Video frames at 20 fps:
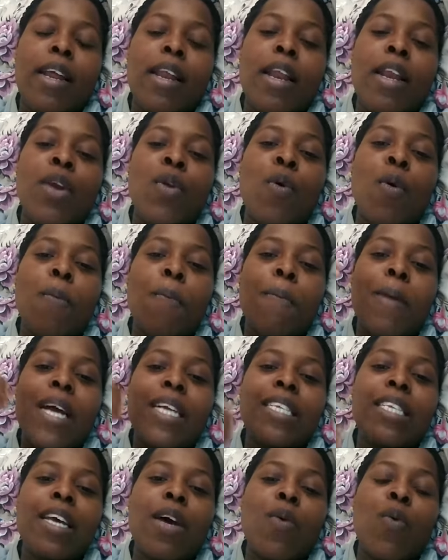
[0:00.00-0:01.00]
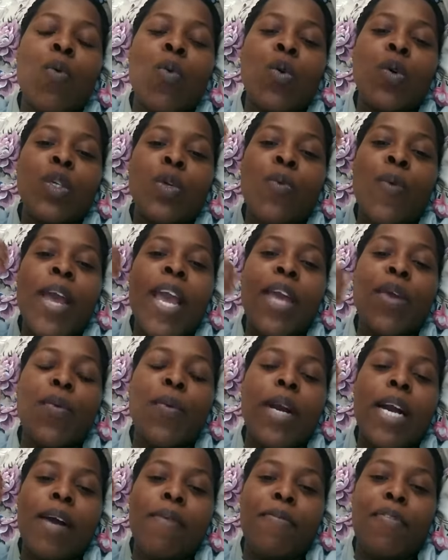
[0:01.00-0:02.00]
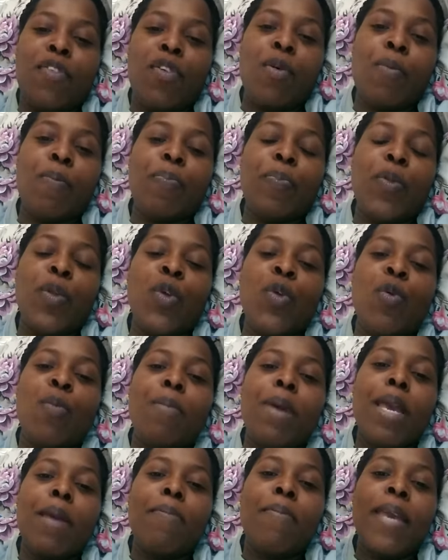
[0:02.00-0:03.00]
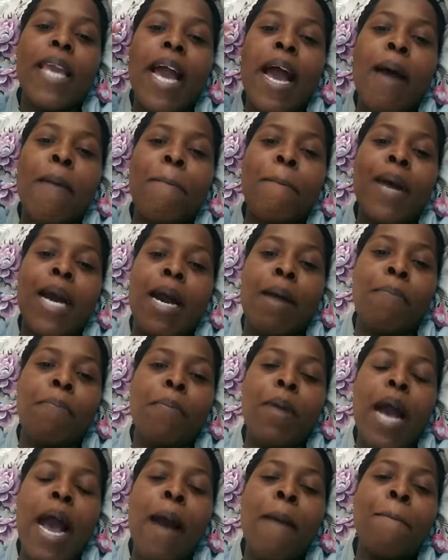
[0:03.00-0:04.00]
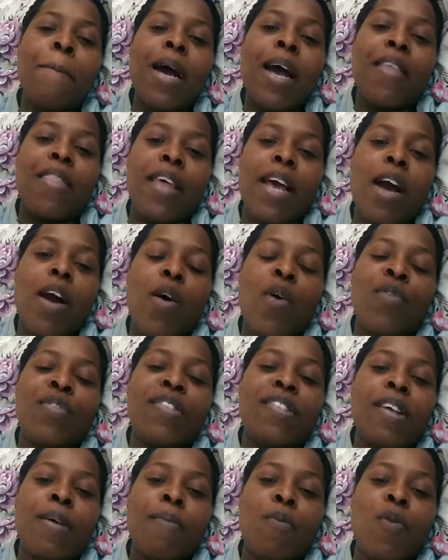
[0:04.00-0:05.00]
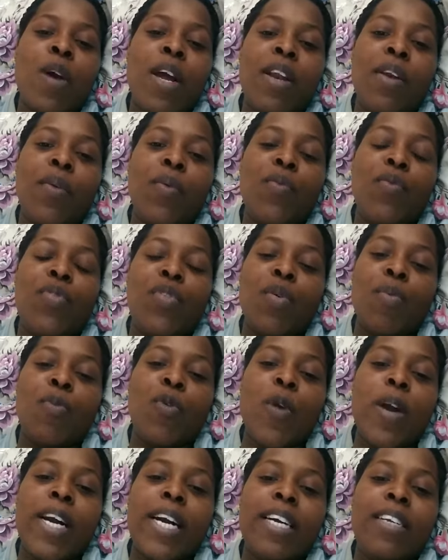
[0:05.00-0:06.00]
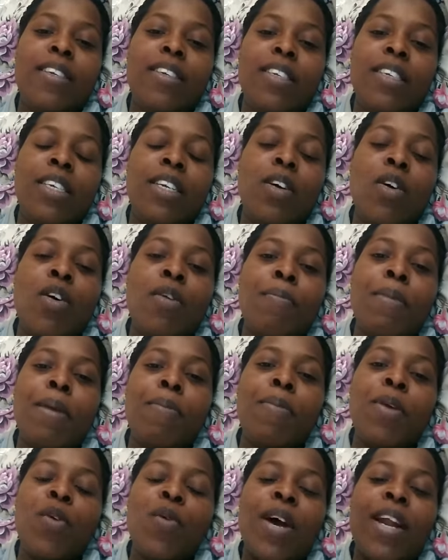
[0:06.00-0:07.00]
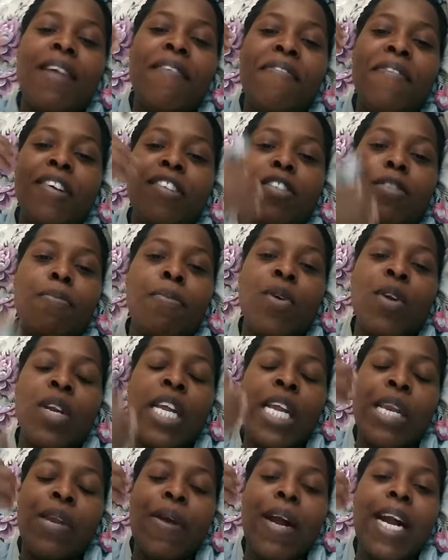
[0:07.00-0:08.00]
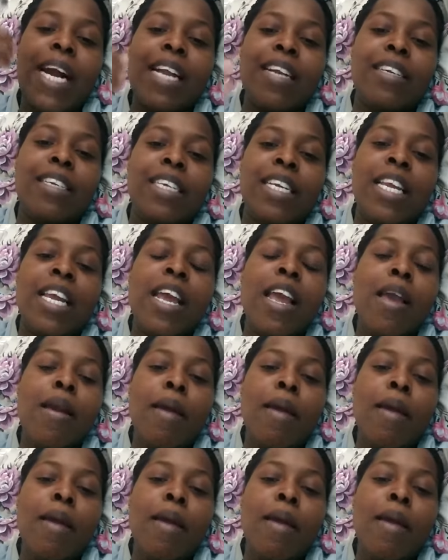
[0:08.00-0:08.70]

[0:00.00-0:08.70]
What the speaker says: no matter what, where you come from, you may be a mom, a mother of someone from your country, or maybe you are a firstborn in your country,